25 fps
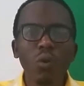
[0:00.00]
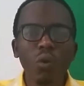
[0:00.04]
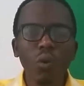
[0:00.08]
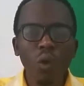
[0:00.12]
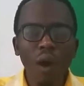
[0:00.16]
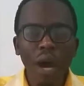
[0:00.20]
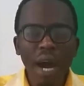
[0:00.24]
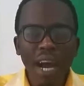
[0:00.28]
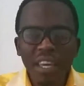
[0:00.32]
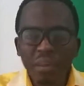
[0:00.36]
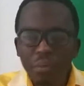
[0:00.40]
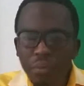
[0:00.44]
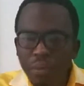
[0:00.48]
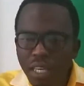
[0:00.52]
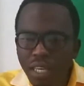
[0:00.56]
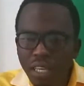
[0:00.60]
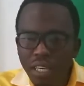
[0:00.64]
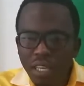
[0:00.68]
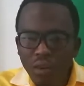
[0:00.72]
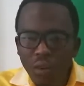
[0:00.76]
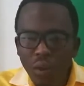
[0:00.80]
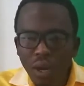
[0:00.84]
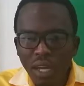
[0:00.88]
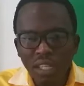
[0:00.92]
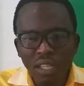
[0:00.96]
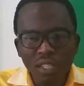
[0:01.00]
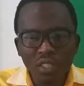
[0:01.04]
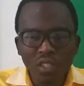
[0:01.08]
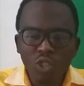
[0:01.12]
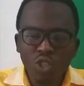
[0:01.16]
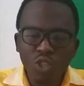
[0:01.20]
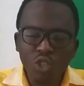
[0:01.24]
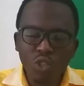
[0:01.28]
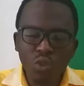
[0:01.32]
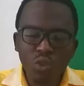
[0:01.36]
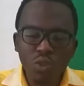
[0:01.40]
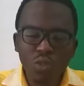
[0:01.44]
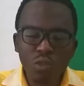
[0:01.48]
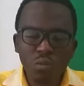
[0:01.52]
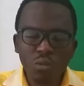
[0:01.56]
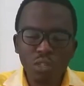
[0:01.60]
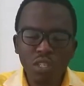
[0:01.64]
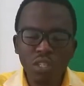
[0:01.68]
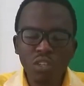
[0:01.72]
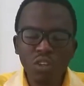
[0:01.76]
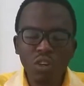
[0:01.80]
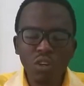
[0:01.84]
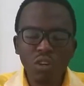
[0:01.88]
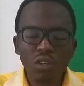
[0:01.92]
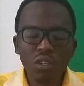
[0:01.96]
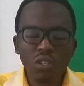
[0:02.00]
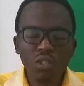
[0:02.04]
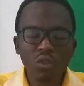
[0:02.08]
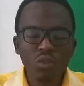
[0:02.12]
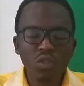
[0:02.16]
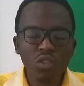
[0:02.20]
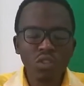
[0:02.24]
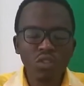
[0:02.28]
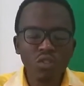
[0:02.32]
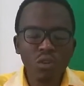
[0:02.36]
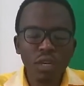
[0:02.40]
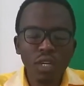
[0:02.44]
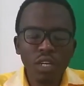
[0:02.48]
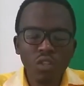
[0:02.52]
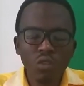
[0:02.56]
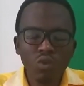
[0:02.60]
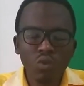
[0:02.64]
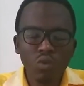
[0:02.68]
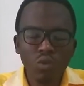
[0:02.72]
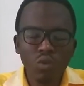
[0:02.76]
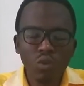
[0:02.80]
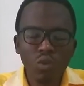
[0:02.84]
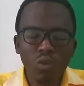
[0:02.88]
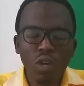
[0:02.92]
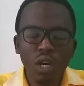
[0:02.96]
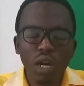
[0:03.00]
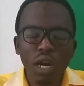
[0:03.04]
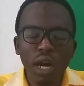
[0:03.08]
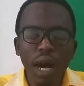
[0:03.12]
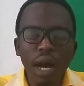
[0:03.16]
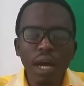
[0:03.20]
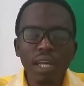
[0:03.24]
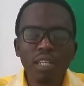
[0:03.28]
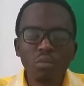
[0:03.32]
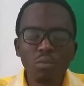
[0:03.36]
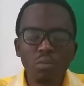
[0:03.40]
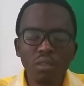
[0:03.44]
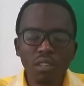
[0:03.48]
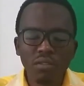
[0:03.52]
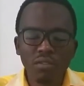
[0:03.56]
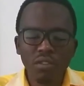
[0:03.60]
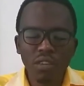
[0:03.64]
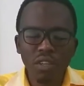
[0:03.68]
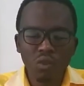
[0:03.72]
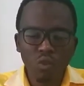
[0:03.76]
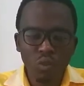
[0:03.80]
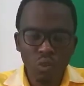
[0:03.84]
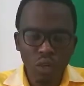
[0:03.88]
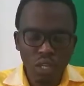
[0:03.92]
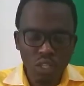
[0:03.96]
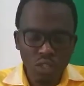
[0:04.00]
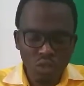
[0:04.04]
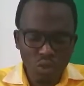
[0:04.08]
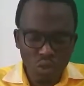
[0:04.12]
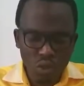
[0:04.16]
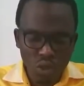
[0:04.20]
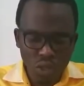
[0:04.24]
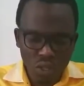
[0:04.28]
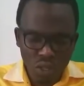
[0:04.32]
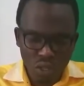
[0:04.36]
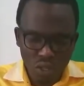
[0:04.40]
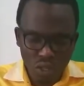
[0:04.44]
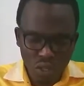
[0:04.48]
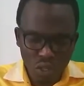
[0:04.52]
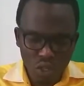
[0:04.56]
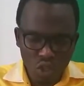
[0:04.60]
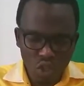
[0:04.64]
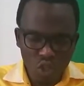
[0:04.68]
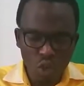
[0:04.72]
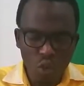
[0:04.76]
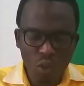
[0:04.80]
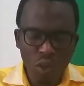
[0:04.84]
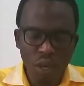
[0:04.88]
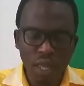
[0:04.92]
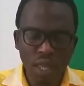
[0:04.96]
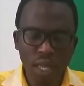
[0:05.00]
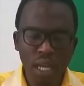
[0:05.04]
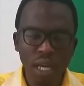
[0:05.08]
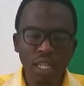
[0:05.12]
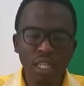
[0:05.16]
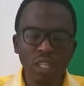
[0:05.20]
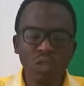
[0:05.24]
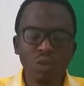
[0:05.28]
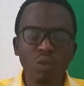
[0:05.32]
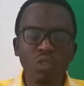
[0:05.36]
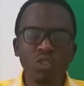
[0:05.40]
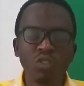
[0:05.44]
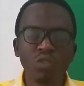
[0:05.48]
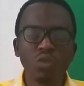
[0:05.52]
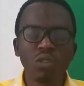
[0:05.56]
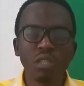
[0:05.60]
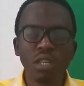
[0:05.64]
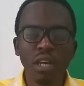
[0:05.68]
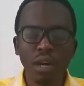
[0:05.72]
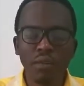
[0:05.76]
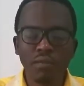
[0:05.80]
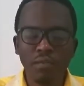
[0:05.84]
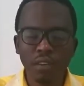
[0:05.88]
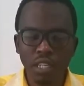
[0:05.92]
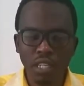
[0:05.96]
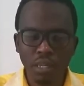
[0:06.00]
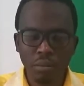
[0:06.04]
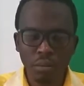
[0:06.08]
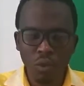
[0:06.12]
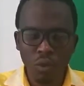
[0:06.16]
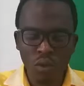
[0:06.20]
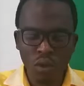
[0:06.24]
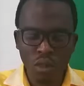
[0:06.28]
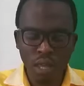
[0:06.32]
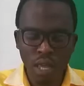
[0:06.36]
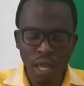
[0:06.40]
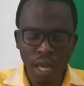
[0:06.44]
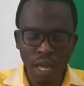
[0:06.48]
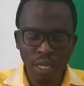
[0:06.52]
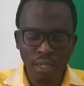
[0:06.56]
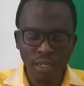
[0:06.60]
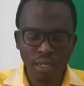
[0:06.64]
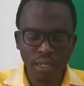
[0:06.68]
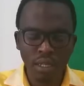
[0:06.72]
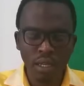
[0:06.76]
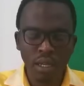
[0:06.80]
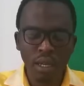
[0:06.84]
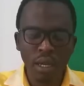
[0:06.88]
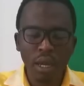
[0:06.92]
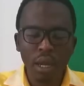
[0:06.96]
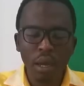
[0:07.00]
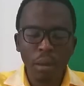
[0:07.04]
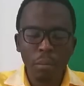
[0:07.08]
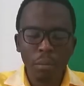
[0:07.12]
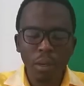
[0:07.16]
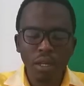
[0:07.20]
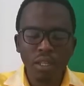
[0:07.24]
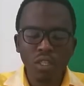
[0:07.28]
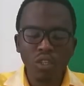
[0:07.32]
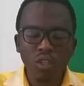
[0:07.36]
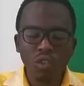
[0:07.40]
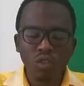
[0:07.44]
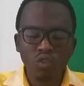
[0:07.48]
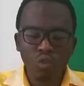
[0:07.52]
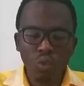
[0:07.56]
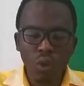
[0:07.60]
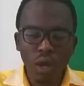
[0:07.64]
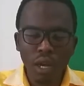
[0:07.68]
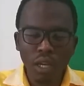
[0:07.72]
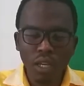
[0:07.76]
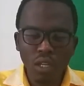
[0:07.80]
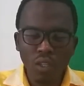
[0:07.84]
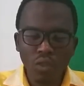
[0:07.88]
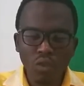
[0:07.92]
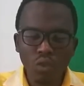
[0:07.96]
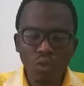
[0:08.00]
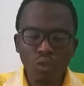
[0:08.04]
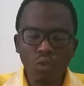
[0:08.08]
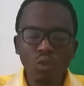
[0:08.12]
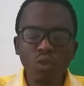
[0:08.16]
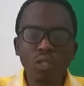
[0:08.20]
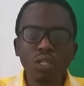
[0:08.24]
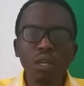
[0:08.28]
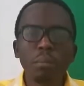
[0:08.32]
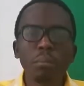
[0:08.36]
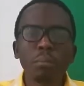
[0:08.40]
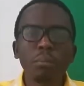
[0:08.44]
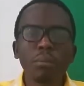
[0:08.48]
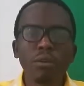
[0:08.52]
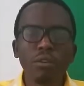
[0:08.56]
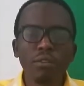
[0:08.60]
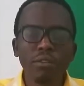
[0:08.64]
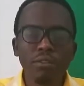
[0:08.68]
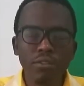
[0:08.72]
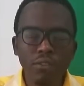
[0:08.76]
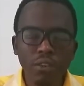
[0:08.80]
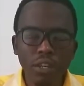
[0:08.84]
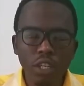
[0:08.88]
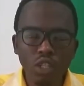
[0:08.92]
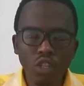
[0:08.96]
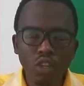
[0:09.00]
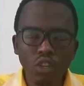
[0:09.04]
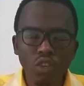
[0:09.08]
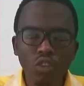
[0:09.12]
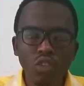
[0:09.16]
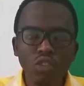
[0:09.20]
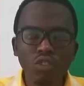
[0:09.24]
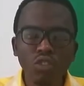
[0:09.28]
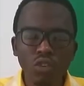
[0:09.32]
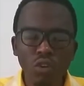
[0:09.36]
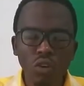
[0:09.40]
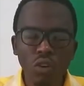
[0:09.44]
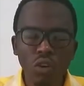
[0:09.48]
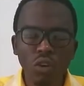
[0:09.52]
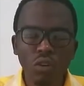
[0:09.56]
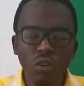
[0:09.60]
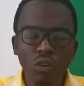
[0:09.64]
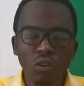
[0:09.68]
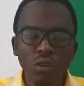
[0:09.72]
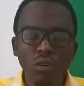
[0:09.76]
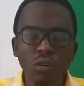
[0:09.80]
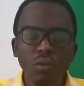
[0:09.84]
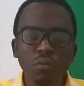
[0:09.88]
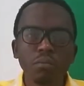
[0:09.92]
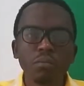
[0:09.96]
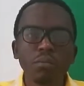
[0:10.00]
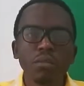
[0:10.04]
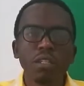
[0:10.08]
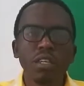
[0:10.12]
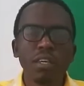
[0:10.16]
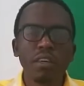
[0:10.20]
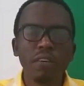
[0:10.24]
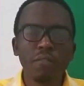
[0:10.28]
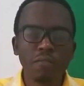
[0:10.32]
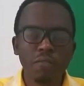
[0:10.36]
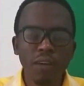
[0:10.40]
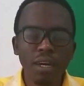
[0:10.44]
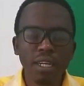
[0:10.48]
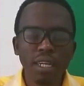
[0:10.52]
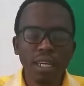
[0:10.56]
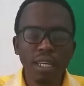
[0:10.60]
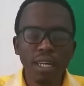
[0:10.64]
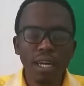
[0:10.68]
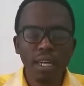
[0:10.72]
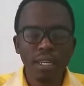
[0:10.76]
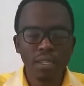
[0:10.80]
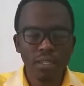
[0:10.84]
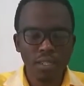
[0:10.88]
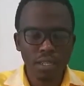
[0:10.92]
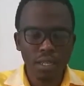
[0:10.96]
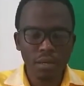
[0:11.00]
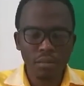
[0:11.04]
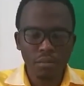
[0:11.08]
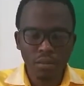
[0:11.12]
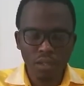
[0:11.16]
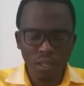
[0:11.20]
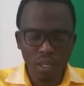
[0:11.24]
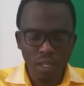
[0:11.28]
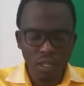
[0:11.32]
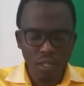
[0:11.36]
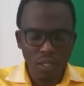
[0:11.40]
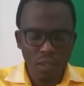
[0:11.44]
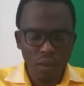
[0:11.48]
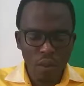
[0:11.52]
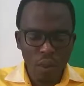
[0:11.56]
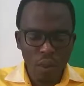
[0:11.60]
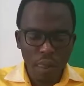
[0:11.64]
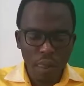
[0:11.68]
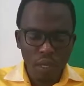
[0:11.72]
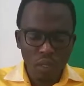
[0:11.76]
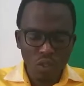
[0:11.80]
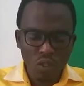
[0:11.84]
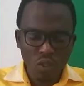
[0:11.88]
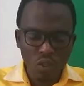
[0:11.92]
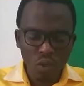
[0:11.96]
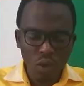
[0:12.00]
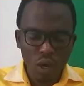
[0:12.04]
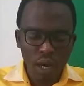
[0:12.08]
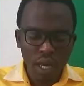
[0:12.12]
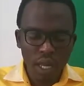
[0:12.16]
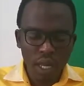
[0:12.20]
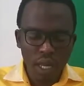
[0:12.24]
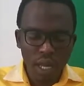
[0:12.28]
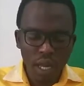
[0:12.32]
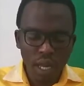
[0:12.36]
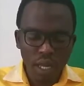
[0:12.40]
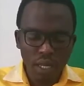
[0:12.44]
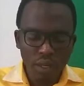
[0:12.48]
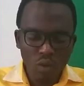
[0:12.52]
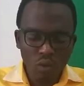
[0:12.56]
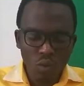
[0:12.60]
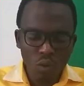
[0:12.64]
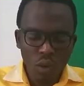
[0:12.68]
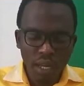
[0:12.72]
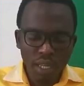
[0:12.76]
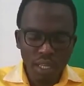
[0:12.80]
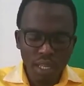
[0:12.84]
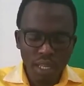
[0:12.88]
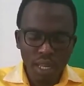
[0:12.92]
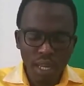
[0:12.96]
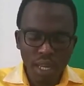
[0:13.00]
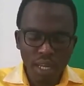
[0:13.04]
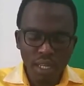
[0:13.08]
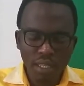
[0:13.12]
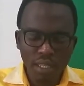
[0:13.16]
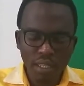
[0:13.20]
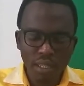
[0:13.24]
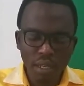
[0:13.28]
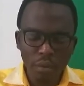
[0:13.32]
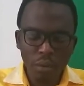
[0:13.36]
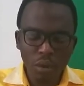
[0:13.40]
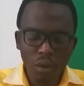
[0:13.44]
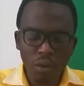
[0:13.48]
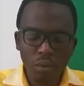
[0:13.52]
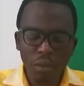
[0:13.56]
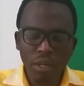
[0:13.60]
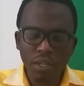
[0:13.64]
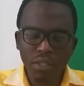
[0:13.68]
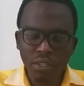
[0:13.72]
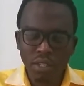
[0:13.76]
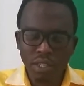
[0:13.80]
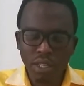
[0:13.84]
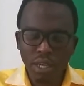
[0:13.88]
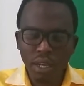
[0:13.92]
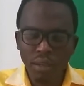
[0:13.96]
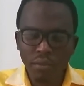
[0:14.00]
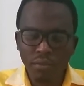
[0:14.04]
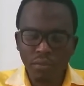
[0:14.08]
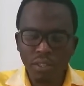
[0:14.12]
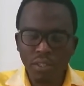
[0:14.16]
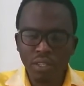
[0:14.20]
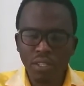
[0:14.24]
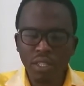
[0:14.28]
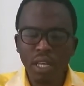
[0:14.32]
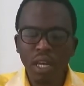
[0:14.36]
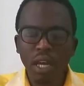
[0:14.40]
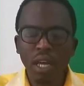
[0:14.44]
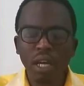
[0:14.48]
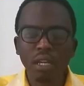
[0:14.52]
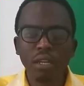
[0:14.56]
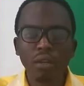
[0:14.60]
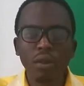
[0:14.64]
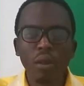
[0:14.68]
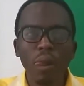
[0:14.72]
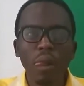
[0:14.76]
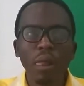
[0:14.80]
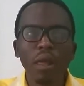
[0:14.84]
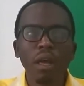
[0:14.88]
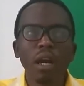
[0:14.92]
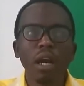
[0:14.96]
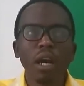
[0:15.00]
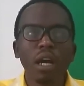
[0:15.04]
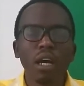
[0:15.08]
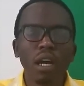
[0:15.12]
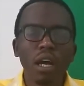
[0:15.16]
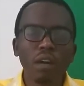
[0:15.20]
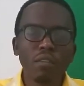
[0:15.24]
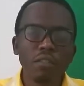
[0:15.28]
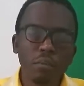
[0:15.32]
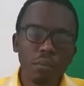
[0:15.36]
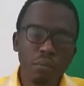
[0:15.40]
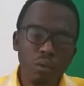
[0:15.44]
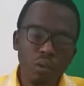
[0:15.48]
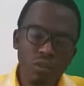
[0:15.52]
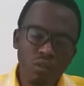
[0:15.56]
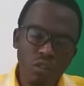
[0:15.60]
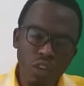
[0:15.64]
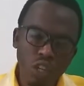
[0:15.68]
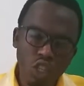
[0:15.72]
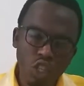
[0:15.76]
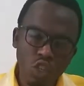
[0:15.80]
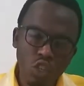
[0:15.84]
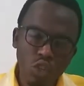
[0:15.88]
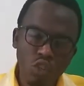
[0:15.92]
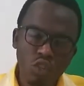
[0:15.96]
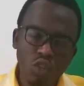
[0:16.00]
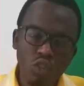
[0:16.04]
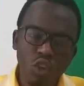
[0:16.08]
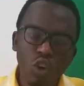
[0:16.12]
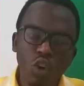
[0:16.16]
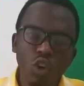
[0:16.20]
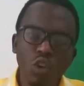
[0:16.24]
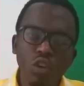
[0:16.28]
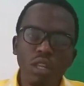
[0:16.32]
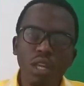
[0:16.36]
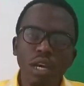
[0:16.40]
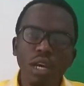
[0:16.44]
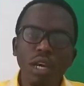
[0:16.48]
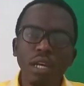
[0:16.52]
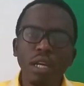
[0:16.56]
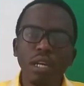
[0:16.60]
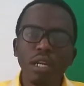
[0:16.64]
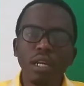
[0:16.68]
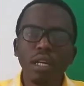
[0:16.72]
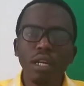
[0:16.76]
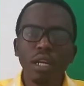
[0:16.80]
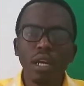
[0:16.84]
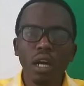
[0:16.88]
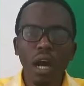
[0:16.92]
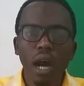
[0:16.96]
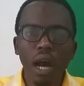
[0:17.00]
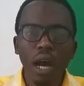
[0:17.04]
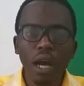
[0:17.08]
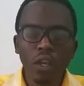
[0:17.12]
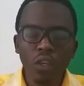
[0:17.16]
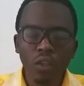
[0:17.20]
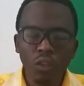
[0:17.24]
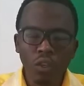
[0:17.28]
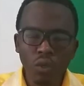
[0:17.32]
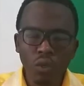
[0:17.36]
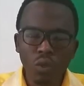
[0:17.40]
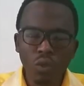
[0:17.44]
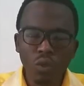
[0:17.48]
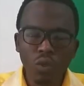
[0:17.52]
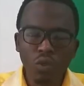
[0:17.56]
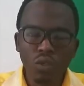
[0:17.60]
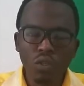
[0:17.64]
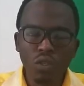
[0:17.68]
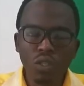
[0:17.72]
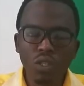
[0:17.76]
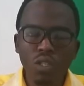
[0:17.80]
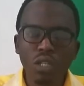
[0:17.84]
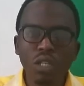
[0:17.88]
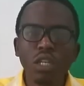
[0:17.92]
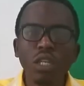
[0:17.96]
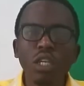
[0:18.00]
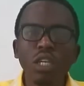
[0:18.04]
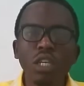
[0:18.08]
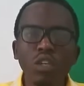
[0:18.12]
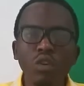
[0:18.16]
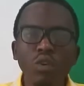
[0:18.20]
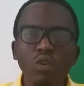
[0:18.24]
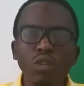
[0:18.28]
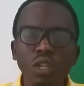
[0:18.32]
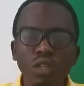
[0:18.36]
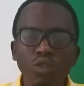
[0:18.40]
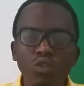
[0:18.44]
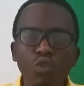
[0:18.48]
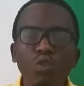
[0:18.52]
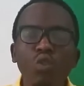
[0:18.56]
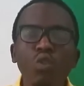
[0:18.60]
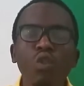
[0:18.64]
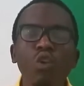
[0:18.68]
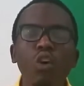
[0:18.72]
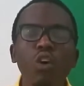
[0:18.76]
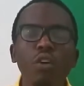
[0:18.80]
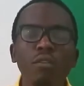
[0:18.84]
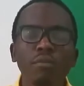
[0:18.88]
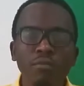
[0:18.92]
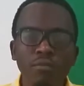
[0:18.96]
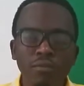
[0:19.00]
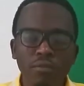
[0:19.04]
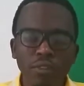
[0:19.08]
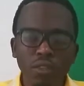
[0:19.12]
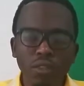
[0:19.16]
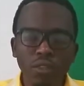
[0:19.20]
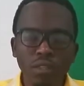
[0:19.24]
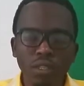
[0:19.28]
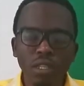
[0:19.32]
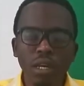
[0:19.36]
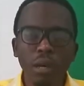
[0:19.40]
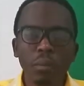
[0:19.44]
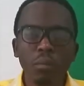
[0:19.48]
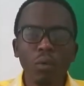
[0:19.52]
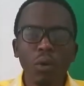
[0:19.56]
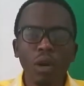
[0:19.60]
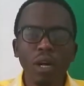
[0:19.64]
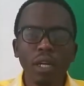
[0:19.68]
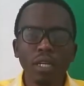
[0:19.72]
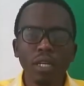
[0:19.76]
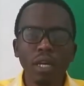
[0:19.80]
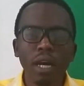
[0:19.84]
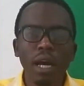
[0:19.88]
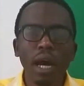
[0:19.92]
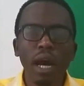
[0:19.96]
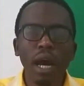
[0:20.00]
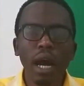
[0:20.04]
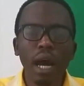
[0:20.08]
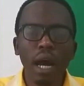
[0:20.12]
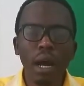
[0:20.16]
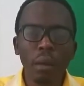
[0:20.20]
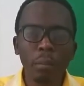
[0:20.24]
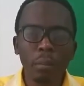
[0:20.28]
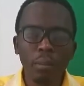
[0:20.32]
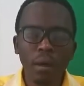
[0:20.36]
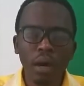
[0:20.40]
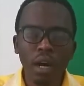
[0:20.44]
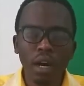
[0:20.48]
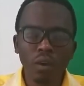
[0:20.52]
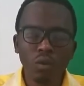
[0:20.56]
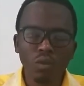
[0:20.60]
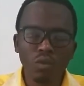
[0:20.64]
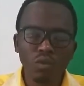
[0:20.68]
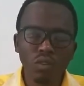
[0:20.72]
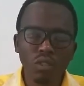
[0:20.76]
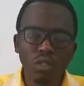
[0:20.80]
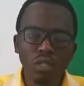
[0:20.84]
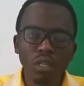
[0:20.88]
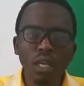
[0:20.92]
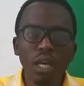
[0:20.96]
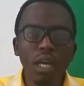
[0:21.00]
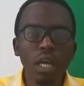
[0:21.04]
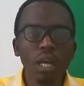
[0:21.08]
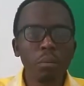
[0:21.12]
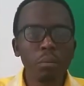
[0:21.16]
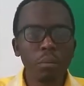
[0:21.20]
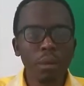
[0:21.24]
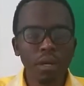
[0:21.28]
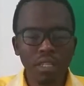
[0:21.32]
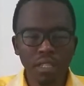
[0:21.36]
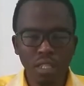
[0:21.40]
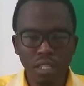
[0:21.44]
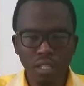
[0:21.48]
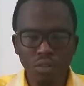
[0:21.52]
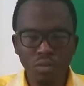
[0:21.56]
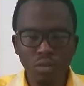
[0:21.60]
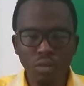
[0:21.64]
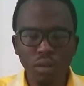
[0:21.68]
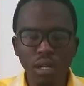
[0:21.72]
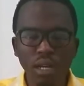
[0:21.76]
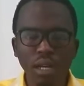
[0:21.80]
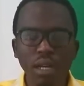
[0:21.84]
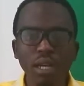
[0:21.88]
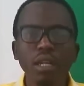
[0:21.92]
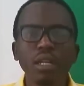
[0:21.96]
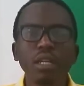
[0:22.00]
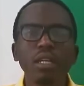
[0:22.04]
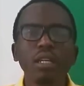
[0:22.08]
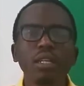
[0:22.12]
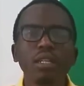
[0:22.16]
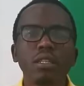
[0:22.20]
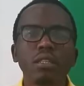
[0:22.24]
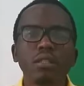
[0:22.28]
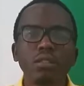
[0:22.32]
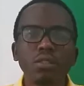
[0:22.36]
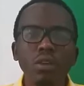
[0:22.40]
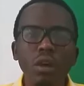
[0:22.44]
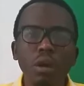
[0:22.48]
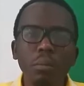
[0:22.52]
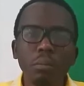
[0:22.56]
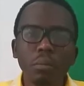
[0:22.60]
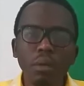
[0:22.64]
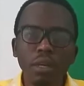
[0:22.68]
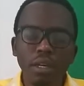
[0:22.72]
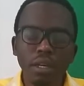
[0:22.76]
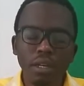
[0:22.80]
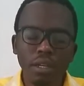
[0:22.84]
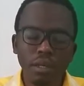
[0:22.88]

why me, why did you choose me, he was trying to ask me different questions, showing that he was not comfortable with that. But trying to use a professional tone, he finally accepted. So what I learned about myself is that I have a professional tone that I use in order to convince someone about a particular topic.